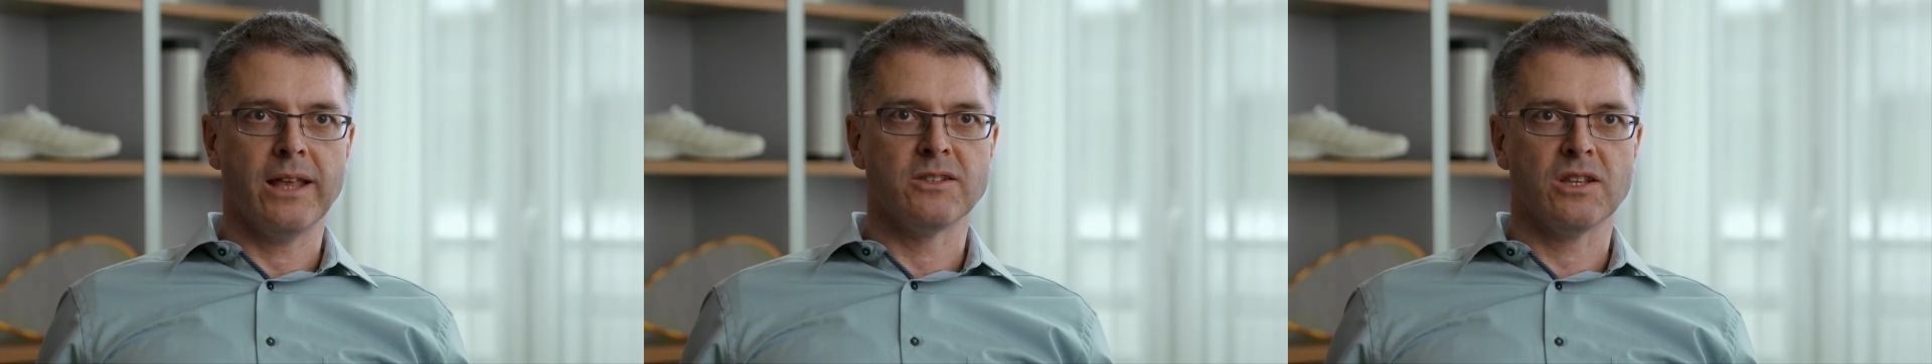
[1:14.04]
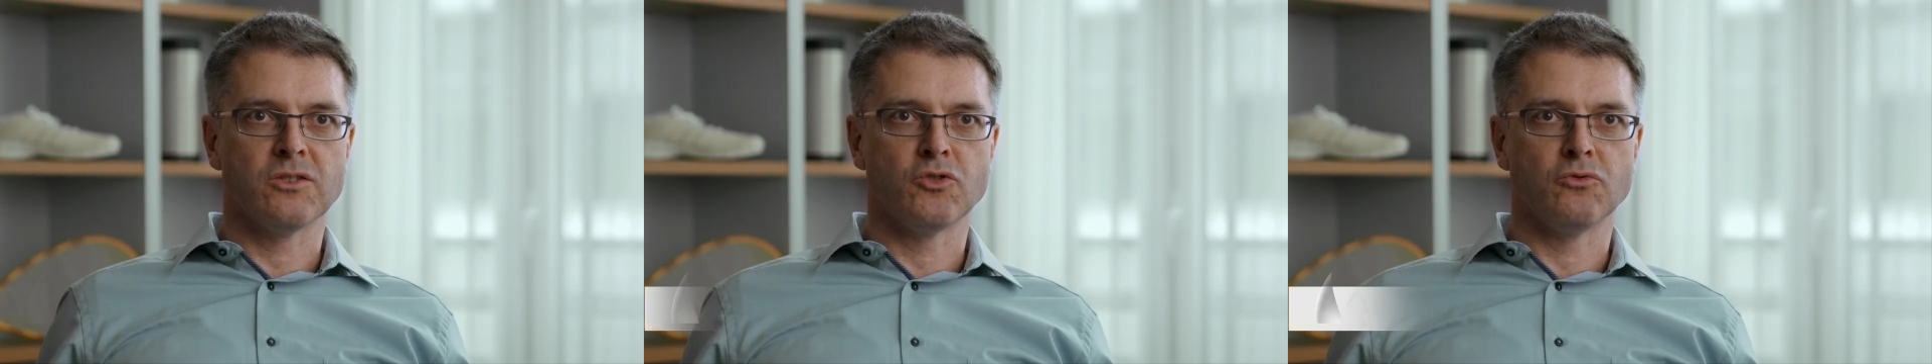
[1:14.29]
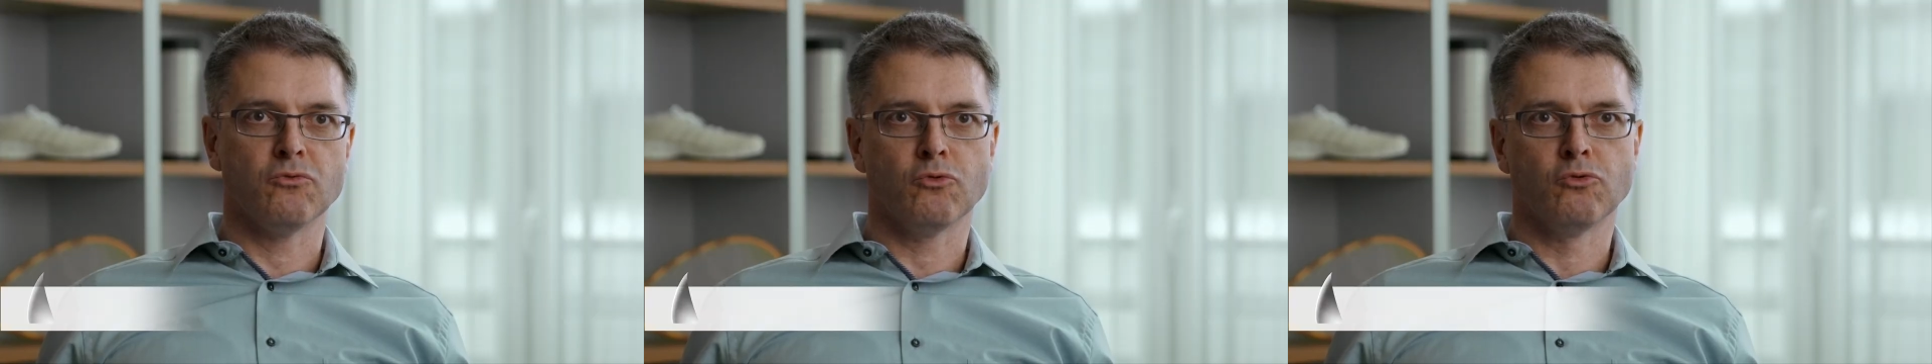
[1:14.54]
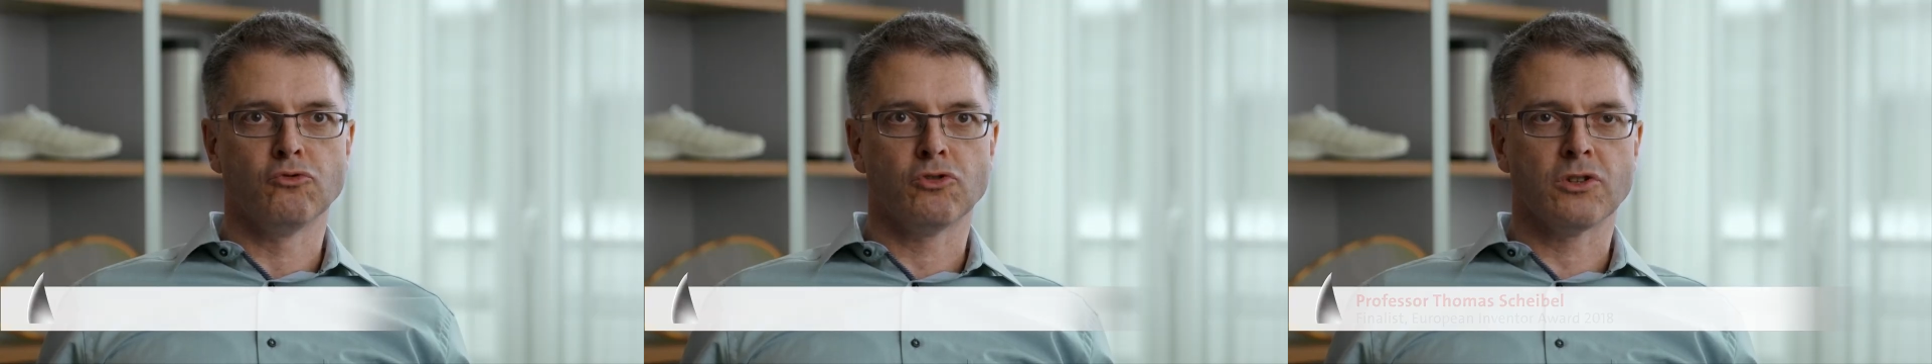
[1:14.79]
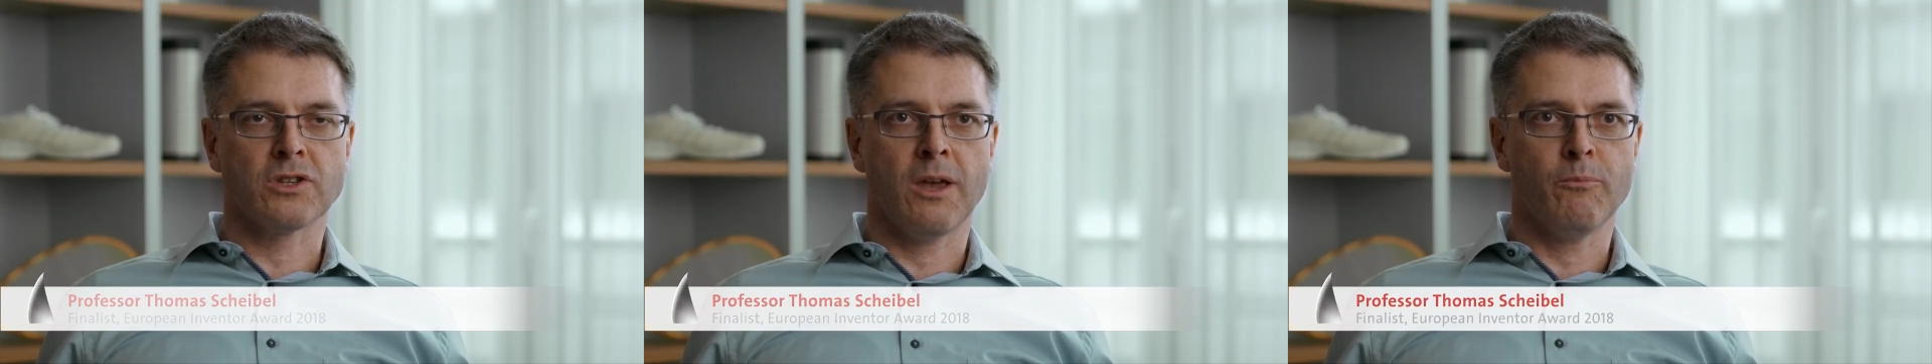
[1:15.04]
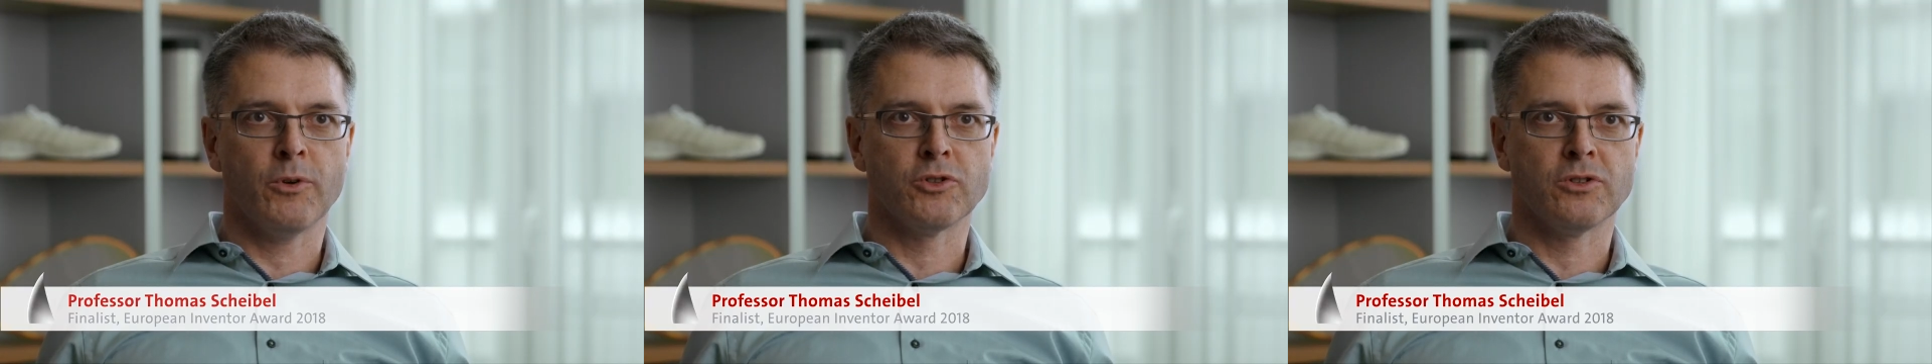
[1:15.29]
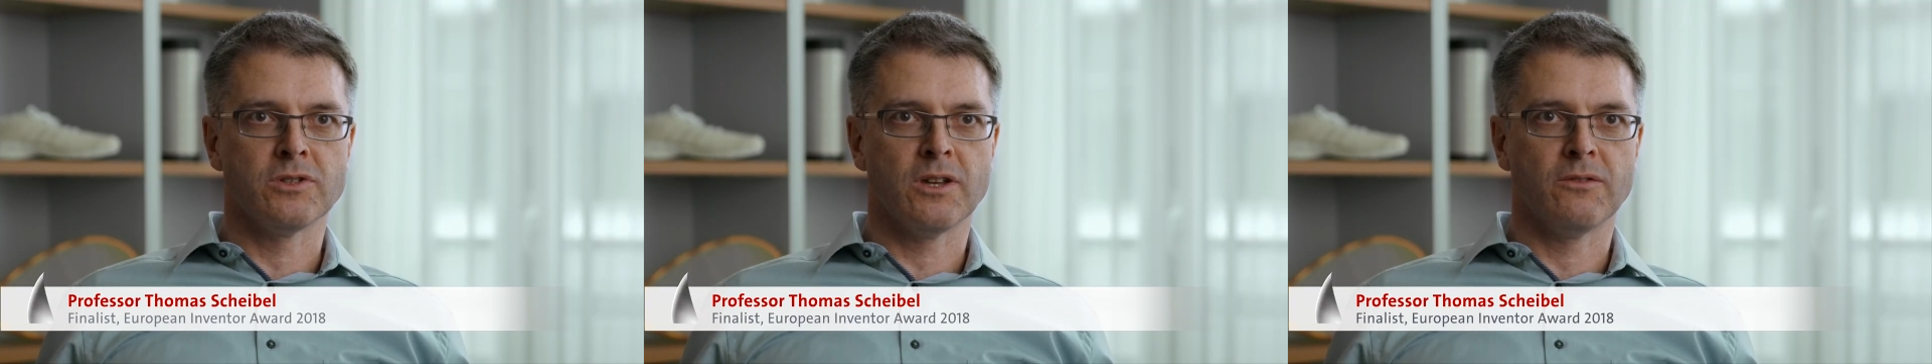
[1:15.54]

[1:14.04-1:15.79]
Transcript: There are descriptions from antiquity